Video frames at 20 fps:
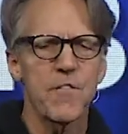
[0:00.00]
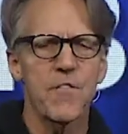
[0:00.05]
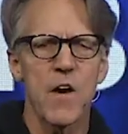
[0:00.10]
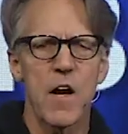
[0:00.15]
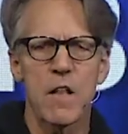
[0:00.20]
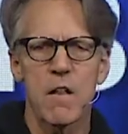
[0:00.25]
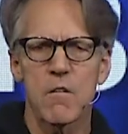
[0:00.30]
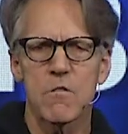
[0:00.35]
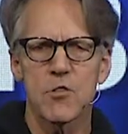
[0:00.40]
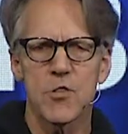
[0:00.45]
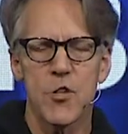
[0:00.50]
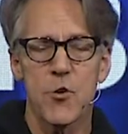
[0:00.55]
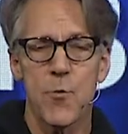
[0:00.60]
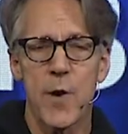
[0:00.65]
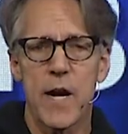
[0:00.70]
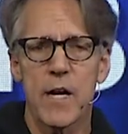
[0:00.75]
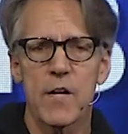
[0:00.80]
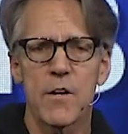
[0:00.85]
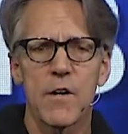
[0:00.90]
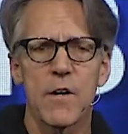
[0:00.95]
follows the
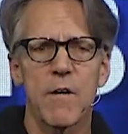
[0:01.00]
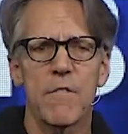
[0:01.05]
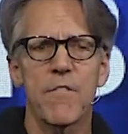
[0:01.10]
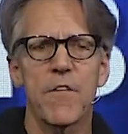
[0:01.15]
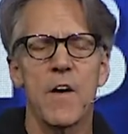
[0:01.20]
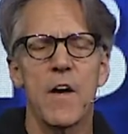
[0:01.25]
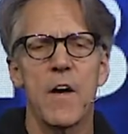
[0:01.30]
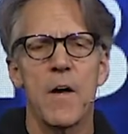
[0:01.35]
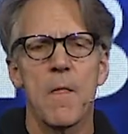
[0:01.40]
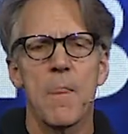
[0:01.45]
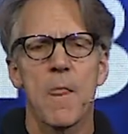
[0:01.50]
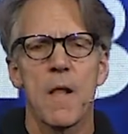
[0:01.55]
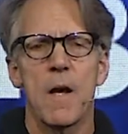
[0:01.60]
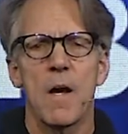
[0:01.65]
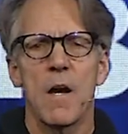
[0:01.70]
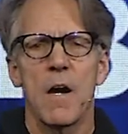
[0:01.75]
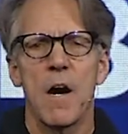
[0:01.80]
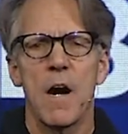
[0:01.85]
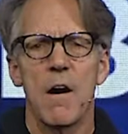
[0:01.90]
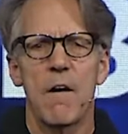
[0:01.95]
record of,
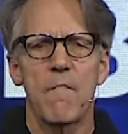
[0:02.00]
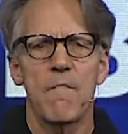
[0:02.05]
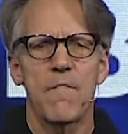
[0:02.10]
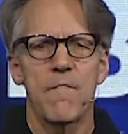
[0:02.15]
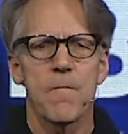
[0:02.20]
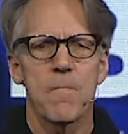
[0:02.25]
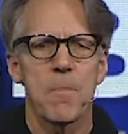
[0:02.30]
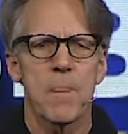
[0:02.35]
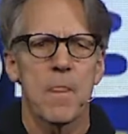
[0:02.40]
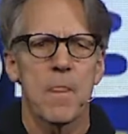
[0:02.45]
of